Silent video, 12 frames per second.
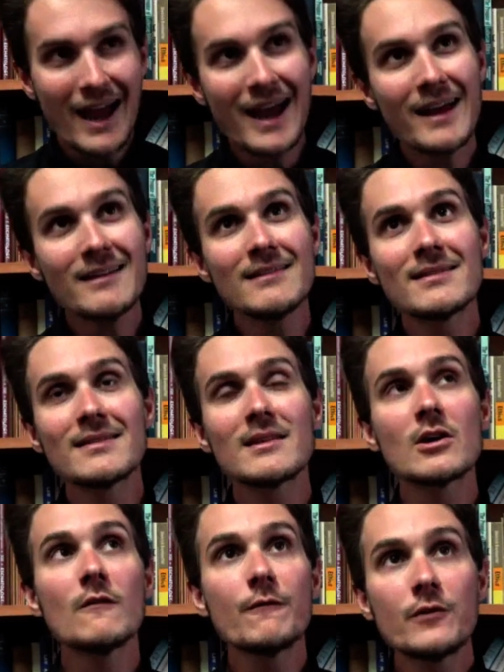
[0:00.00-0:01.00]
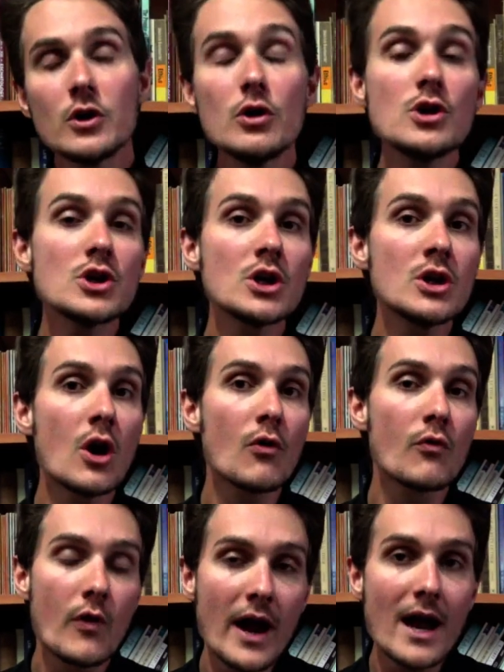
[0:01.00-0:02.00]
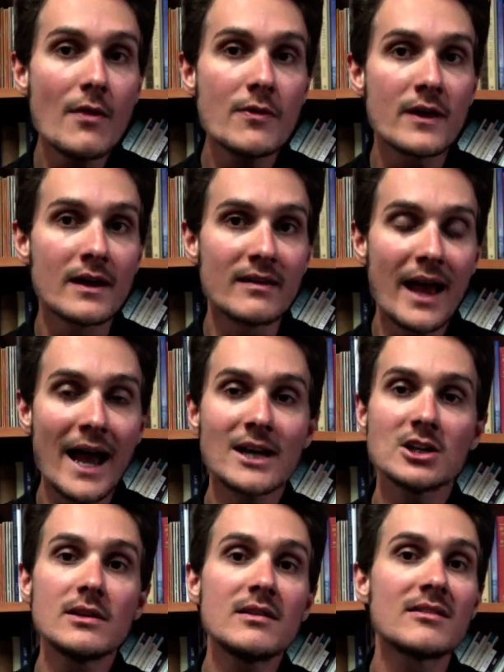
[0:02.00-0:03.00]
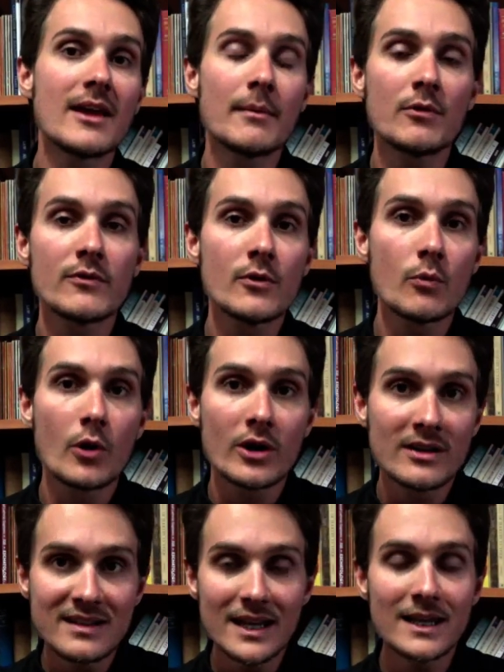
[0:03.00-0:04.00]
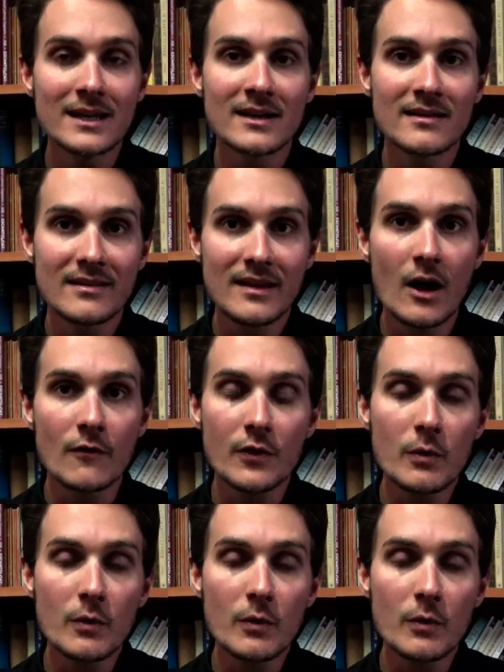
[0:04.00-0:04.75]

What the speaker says: And the confusion around this actually stems from the word deacon itself.